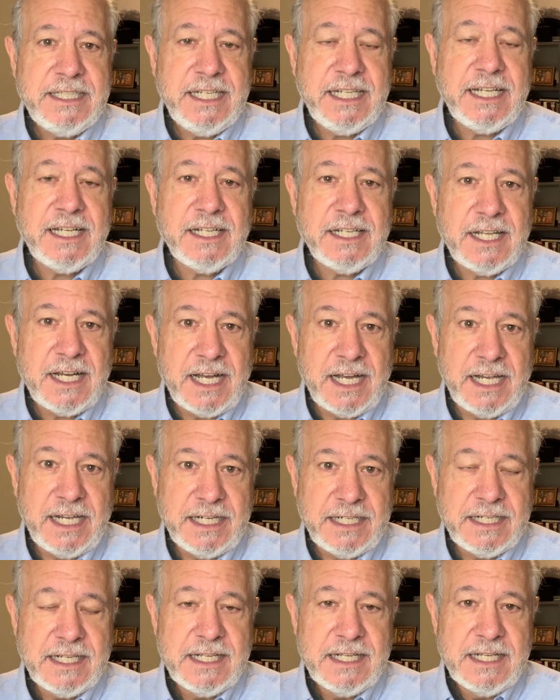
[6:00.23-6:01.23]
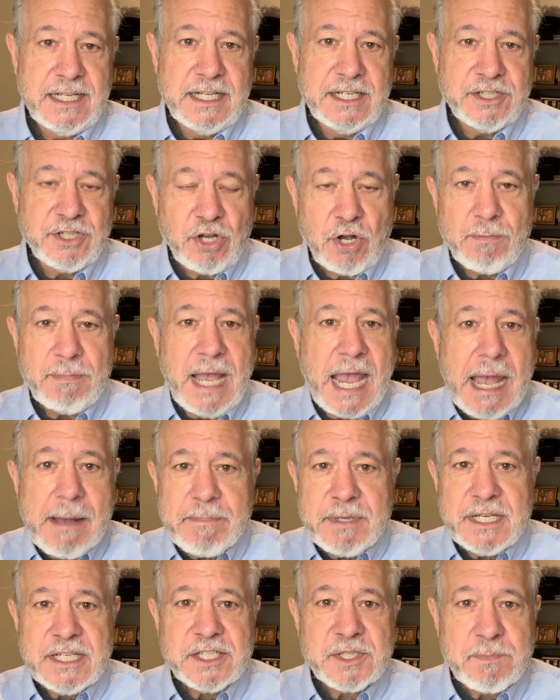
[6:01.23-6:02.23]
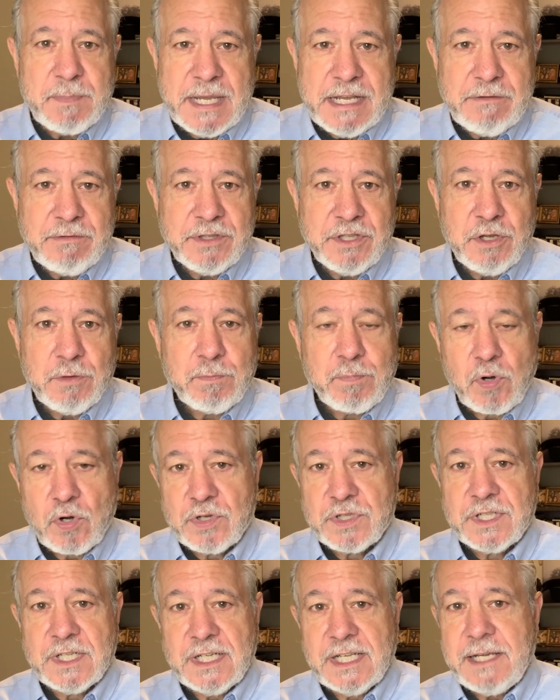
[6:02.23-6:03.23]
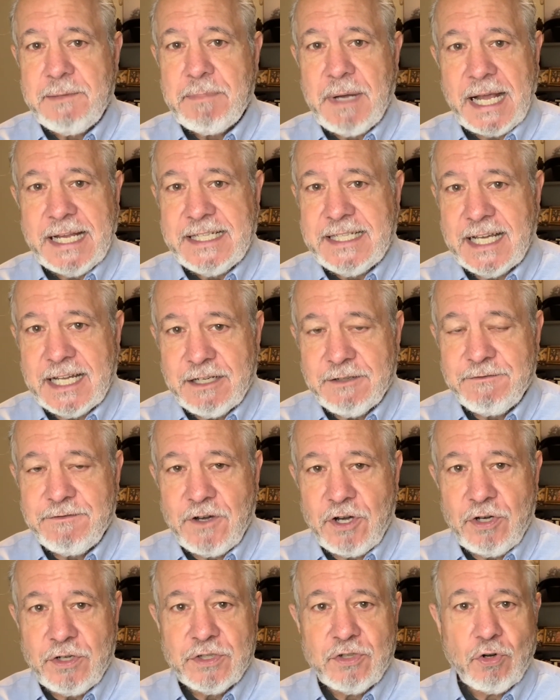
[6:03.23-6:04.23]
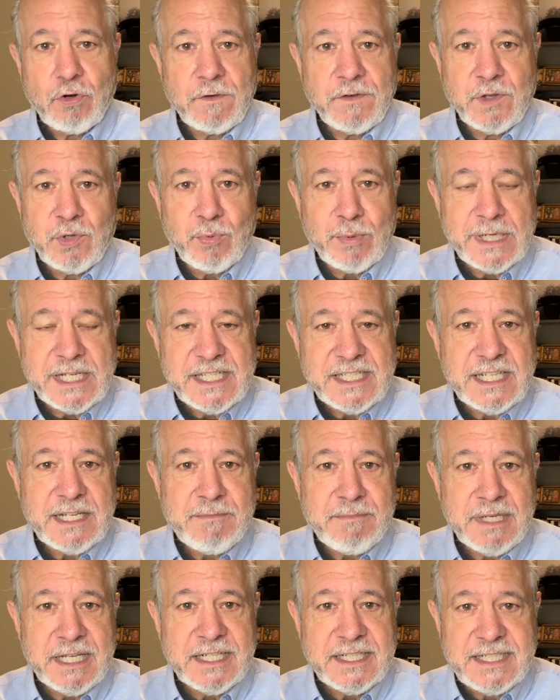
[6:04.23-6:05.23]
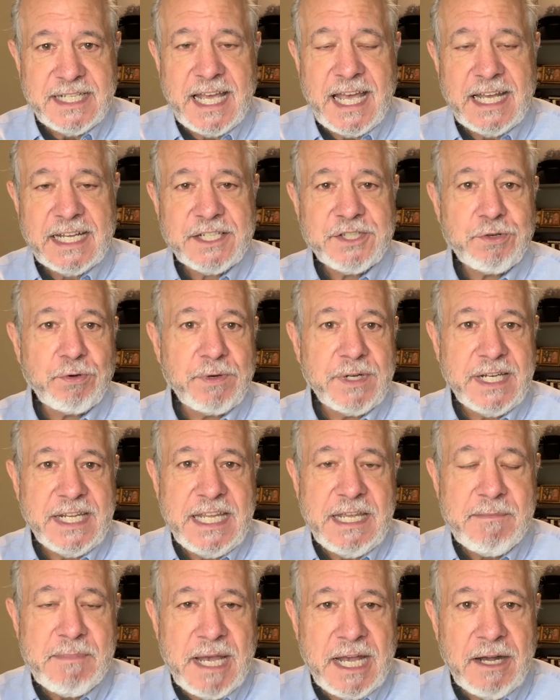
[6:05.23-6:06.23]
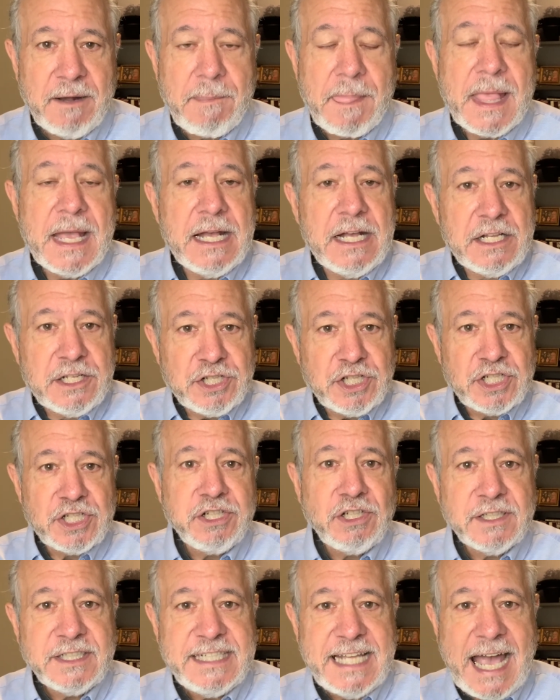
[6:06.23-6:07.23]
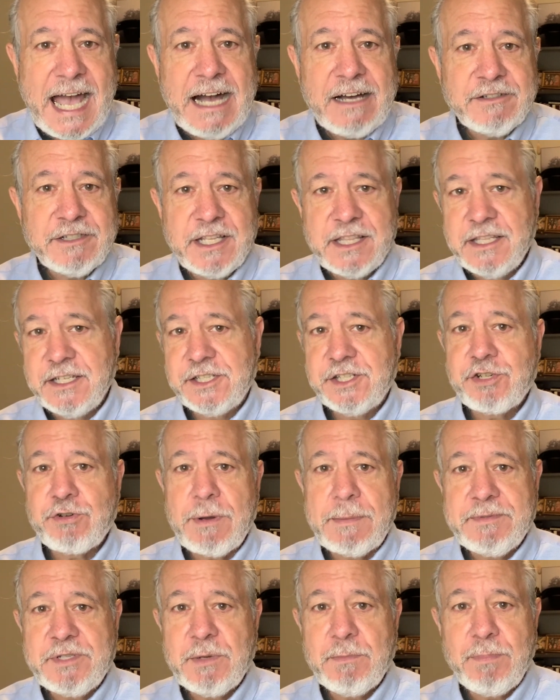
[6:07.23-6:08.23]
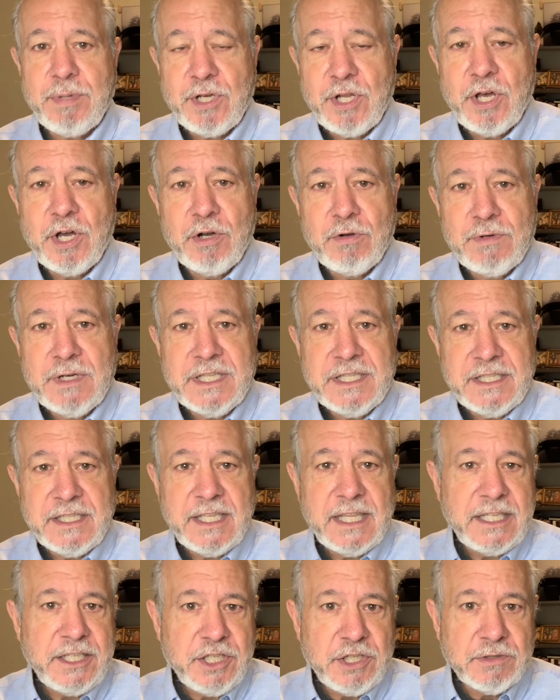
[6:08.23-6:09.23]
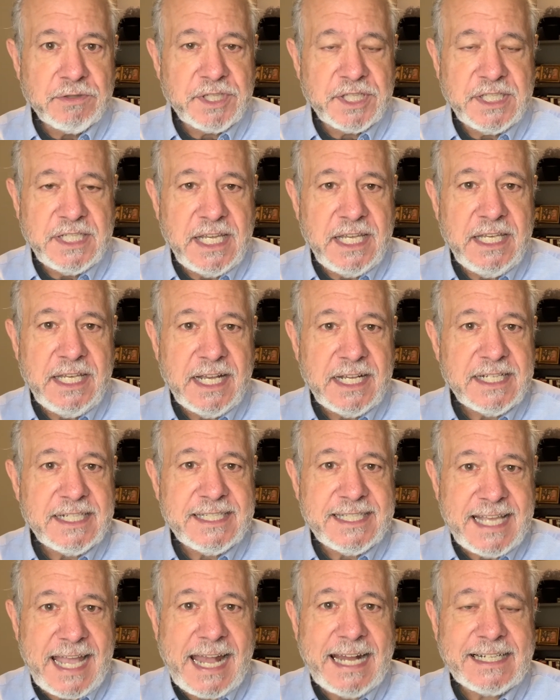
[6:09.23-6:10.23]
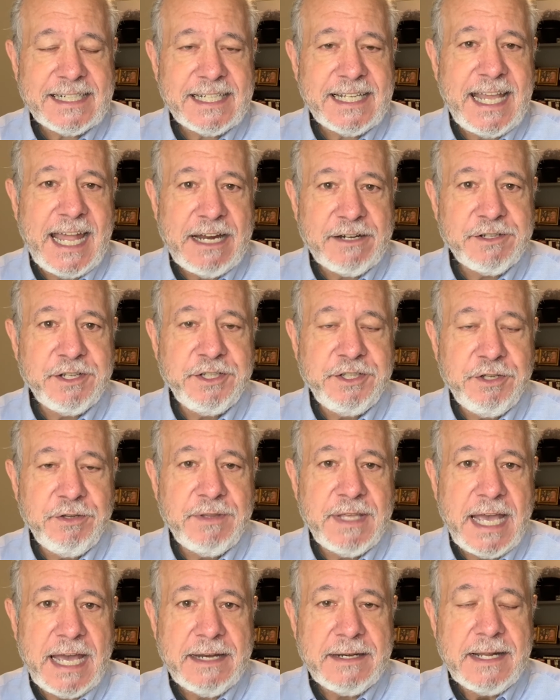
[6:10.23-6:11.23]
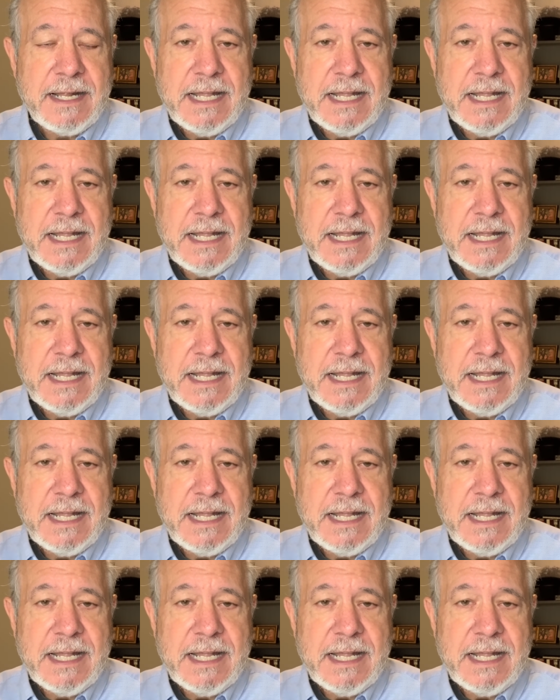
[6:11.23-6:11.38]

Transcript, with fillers: declined. So I'm happy to speak with you personally by telephone, or if you want to send me a text or an email, just look down in the description below and you'll see exactly how to do that.